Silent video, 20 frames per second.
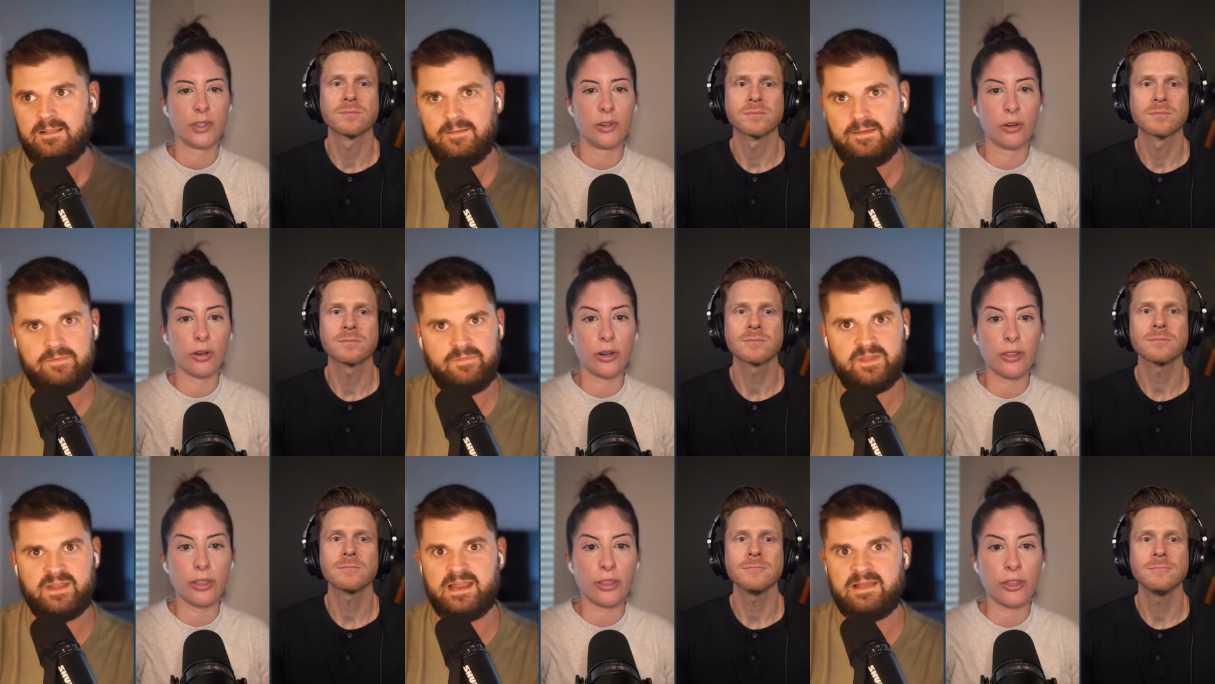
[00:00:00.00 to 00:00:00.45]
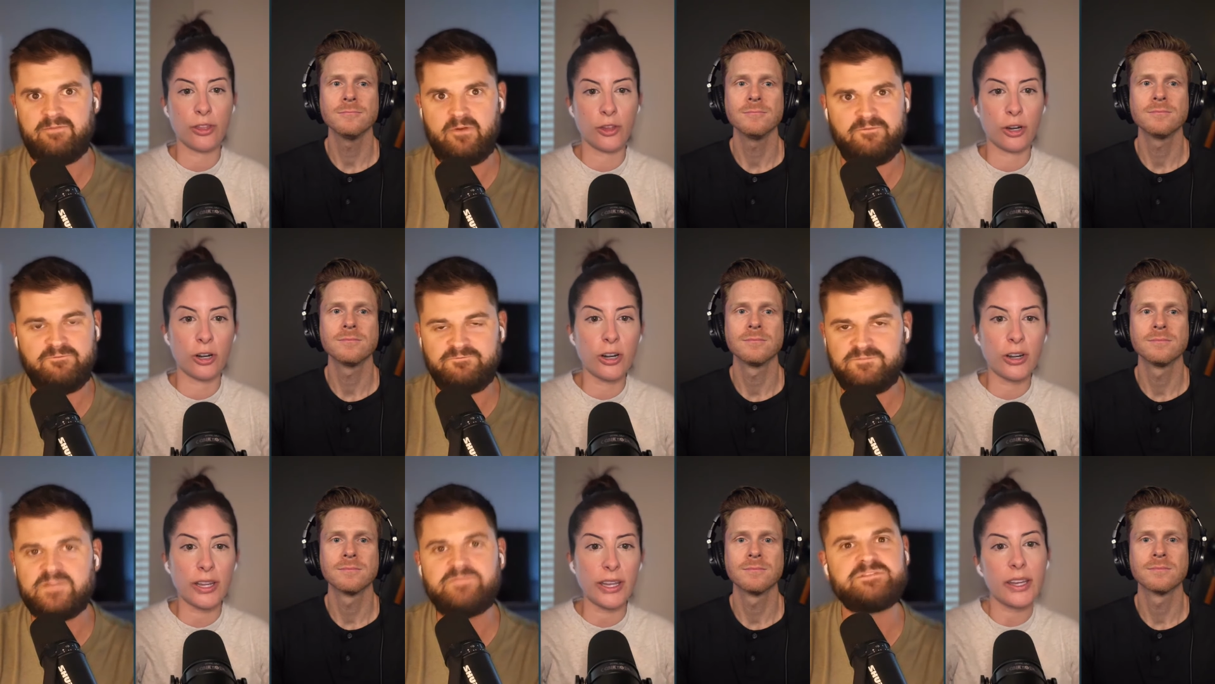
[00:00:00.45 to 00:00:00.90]
Speaker 1: or and then have a
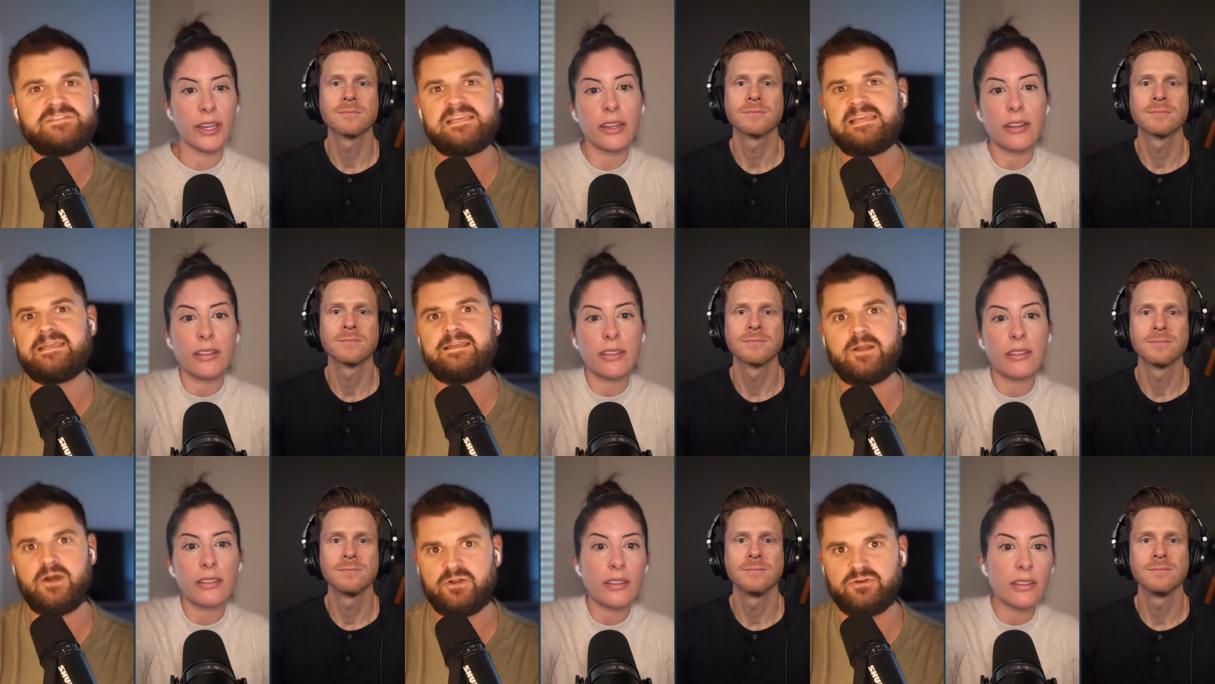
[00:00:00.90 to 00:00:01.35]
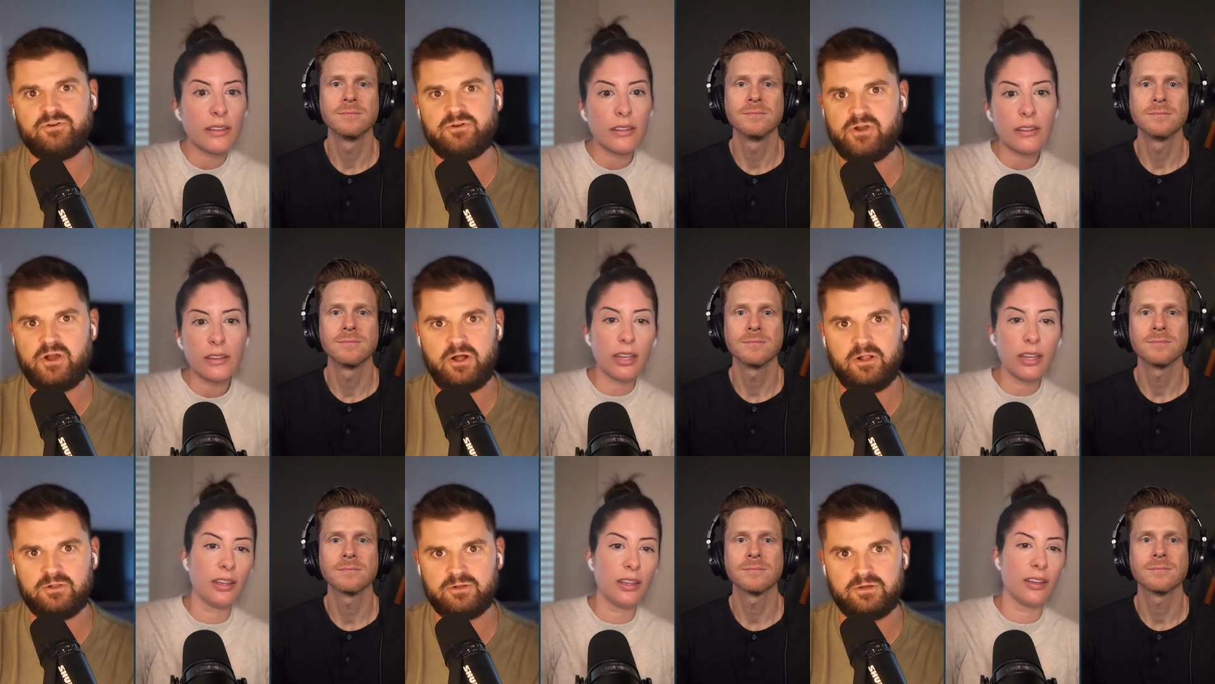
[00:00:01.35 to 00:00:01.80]

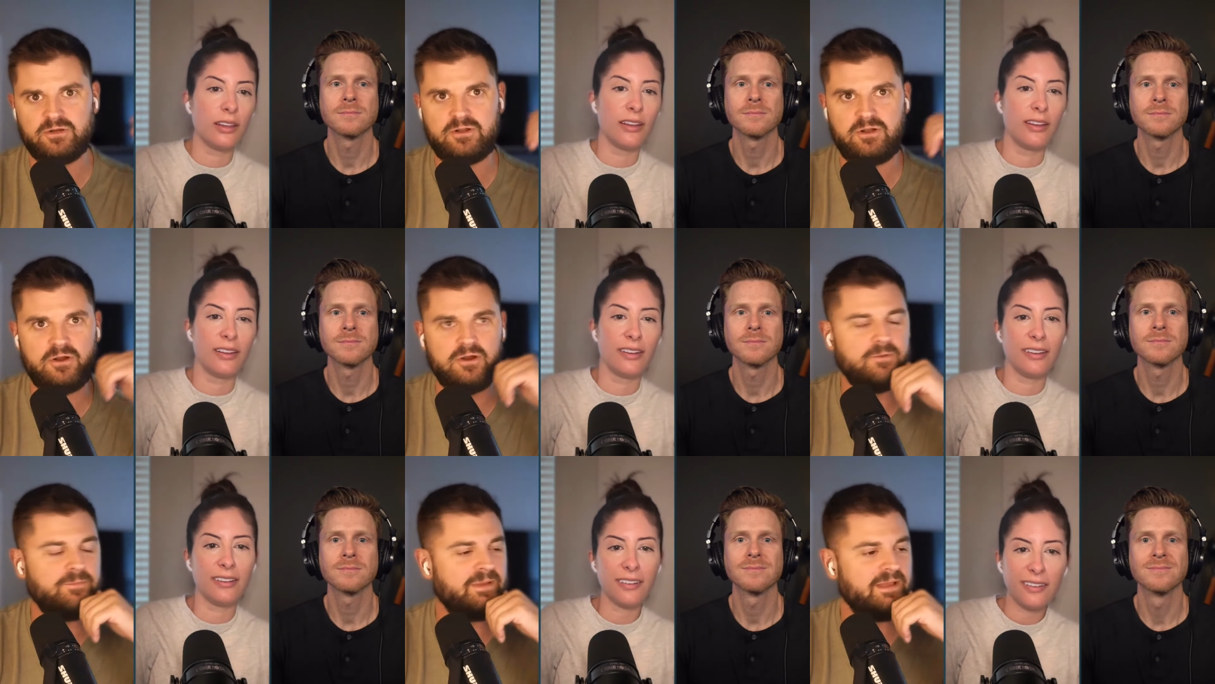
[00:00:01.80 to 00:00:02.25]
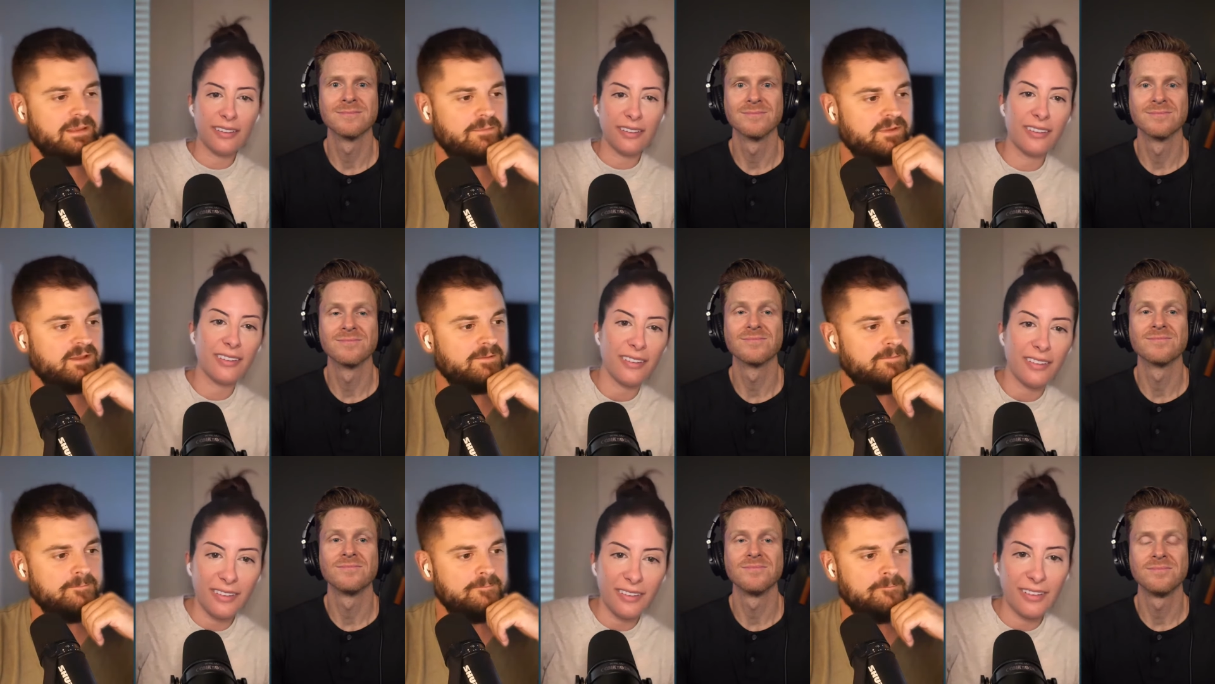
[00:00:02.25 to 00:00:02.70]
$1,500 car
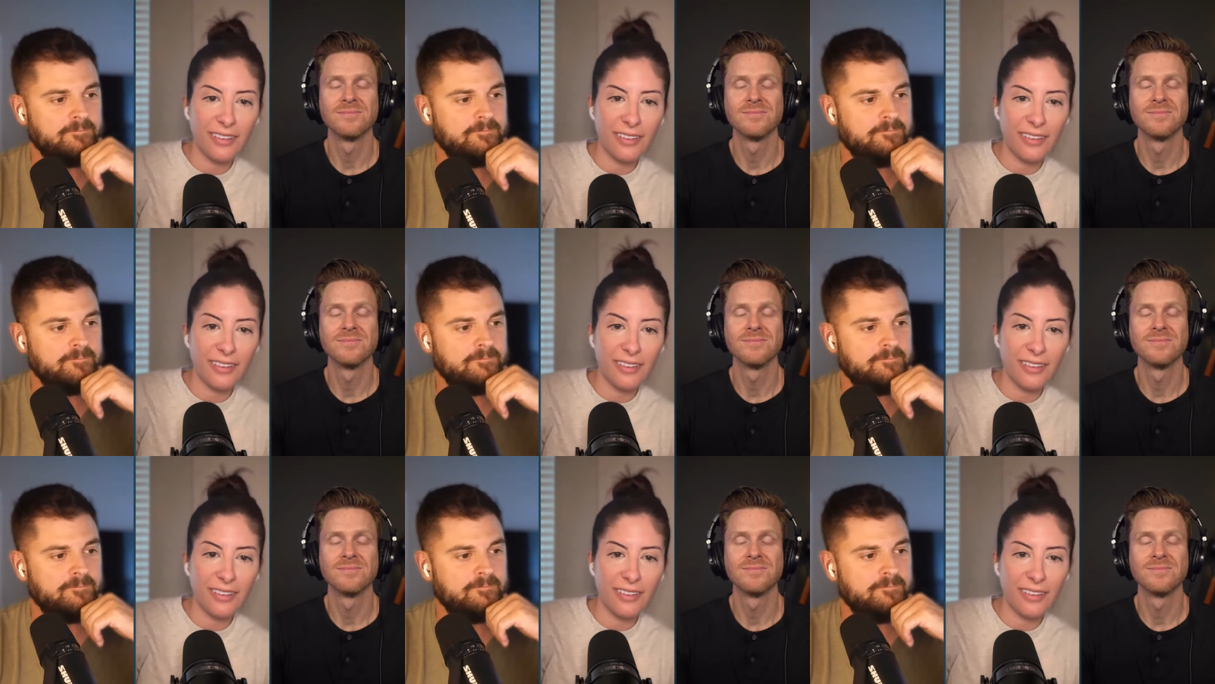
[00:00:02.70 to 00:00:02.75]
payment.